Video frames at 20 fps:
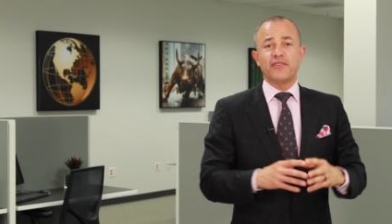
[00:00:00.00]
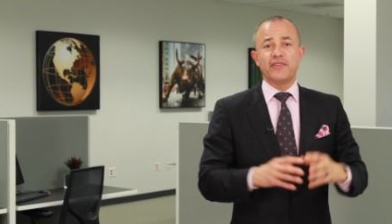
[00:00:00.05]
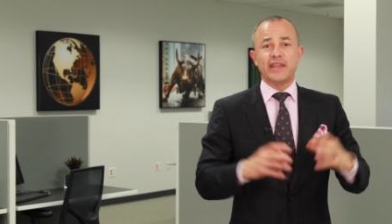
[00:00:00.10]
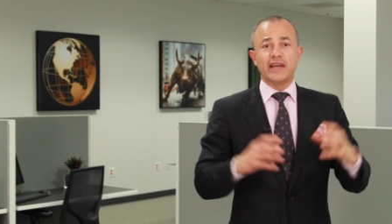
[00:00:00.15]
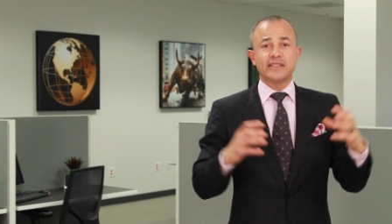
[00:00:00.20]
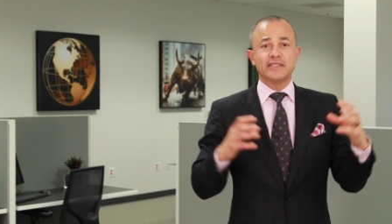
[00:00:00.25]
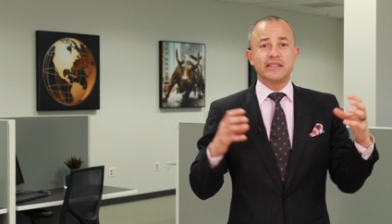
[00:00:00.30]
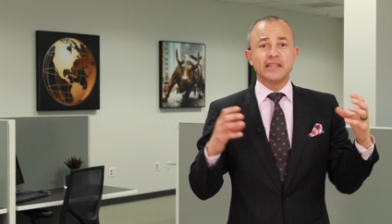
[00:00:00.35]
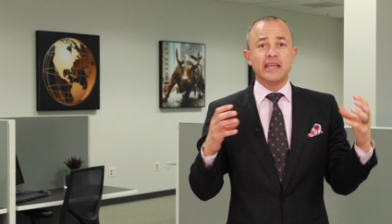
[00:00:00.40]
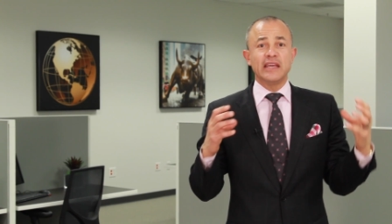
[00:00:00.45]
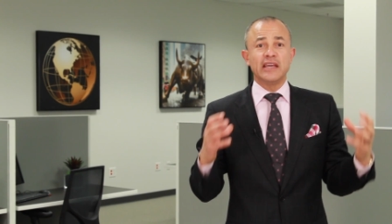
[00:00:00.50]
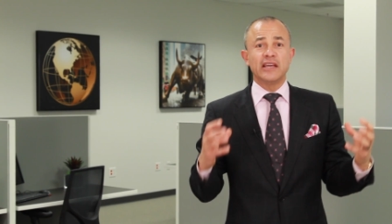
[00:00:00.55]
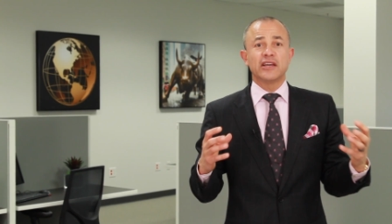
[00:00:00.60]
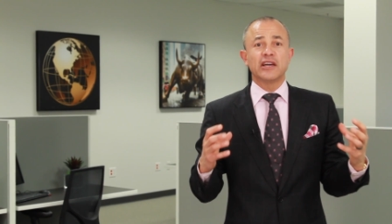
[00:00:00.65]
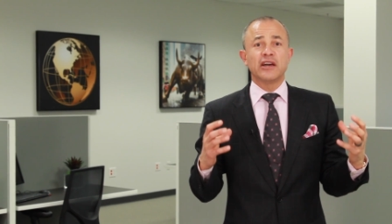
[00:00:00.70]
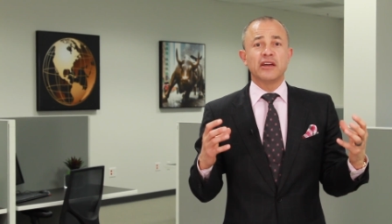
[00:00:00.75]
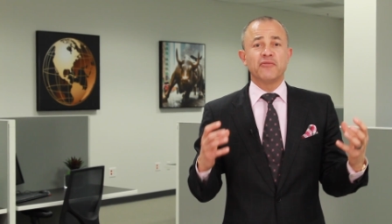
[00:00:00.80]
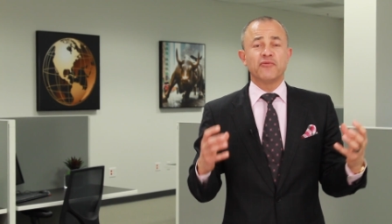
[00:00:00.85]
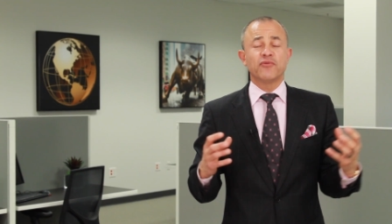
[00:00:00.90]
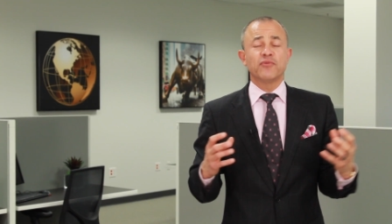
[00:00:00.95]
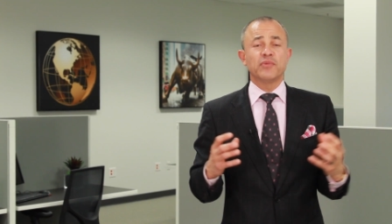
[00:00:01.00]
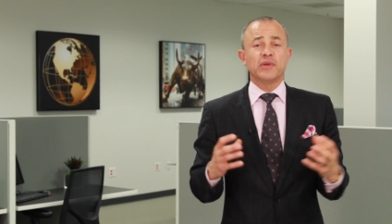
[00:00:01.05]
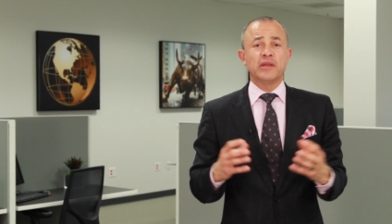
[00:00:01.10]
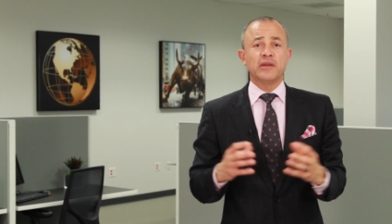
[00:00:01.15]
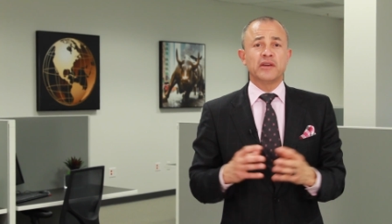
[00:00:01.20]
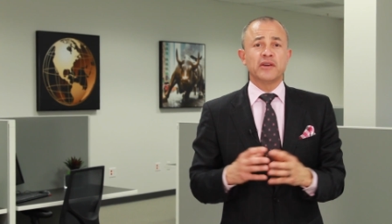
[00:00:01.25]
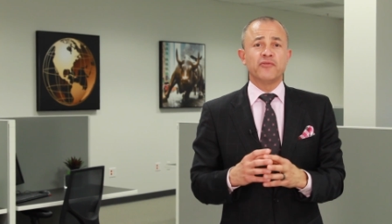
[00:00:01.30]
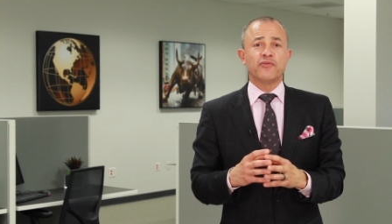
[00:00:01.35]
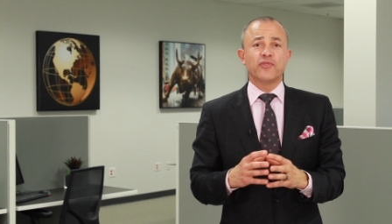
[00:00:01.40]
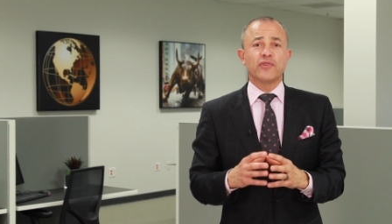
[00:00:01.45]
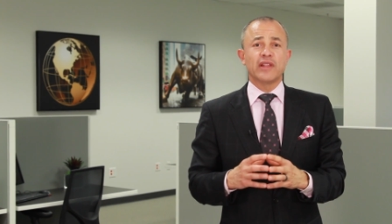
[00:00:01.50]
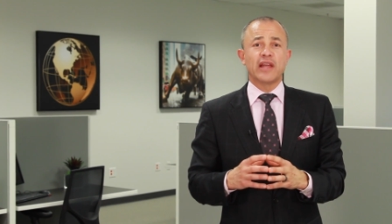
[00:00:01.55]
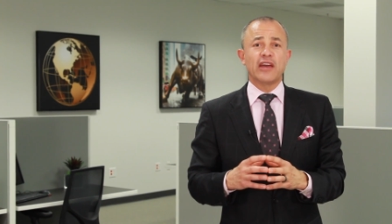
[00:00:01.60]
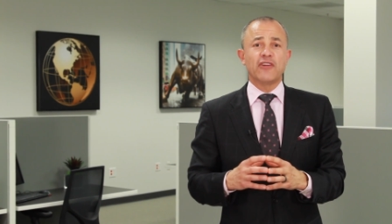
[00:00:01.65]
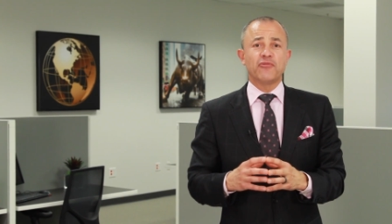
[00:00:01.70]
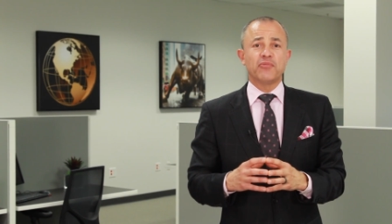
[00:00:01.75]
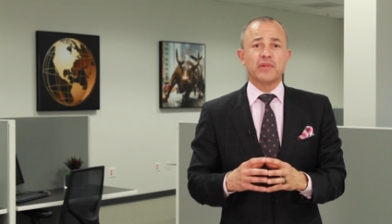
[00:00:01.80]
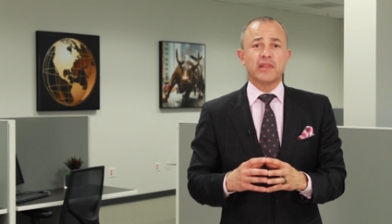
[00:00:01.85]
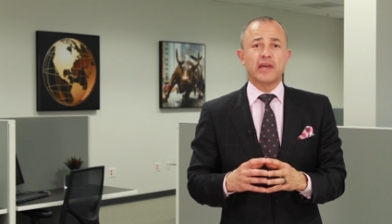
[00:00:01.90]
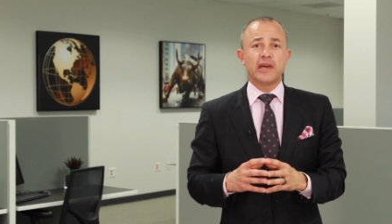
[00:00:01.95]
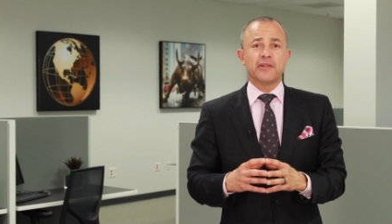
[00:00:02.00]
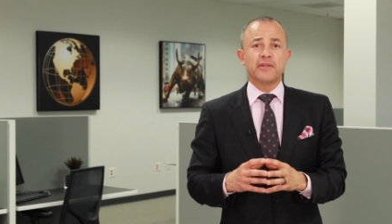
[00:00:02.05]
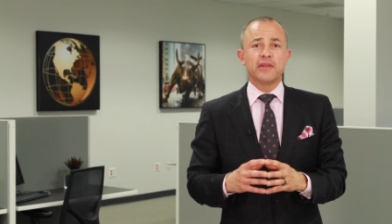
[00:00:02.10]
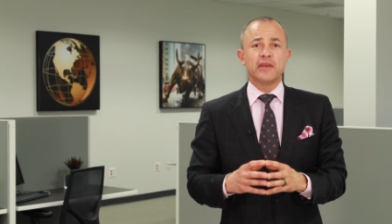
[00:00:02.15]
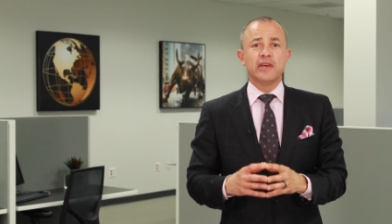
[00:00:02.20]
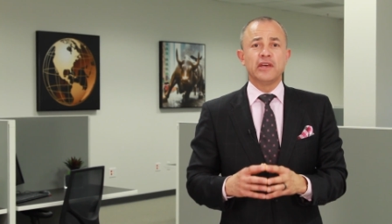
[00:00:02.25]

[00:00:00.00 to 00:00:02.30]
and that's an income for life plan.